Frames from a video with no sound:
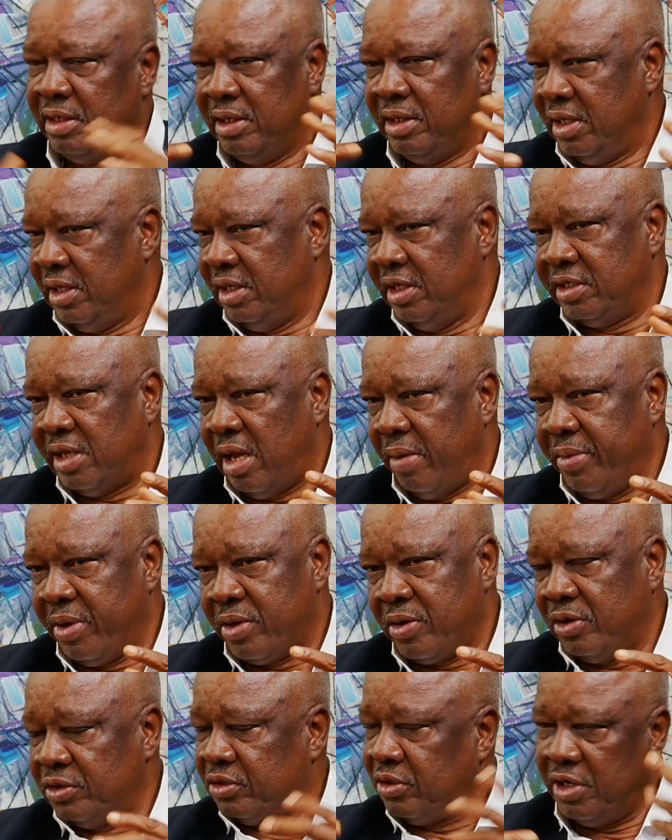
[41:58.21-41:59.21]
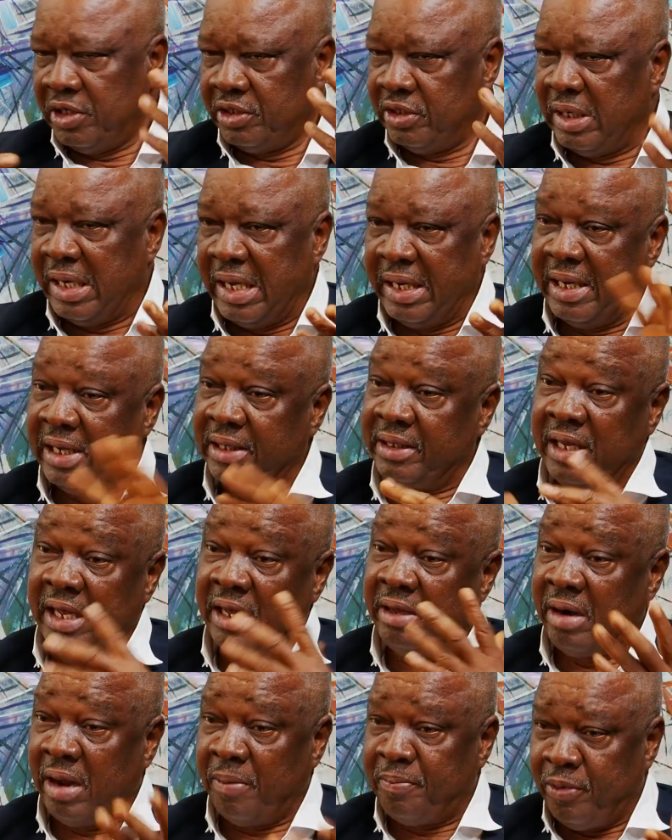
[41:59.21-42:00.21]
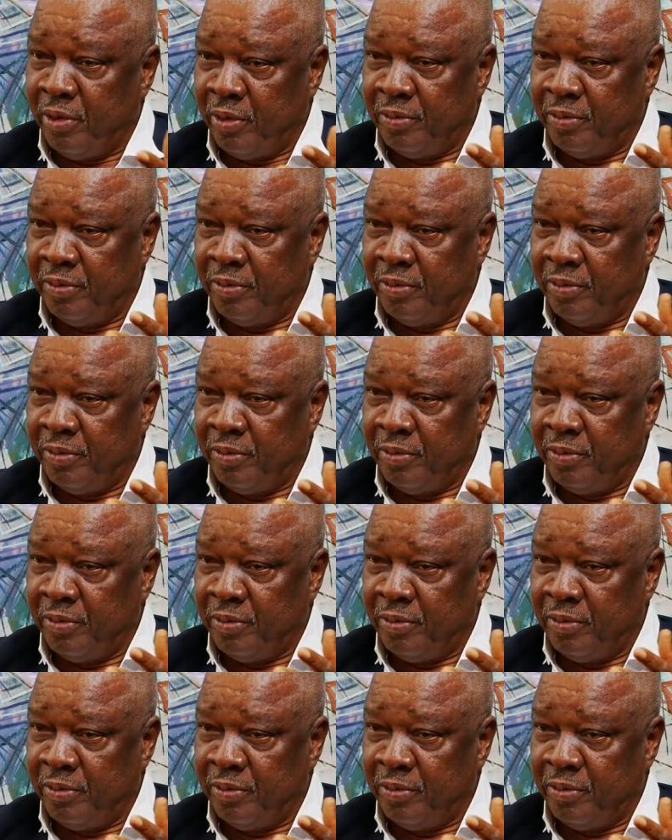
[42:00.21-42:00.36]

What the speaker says: In Islamic culture, it's not like that. They wrap up.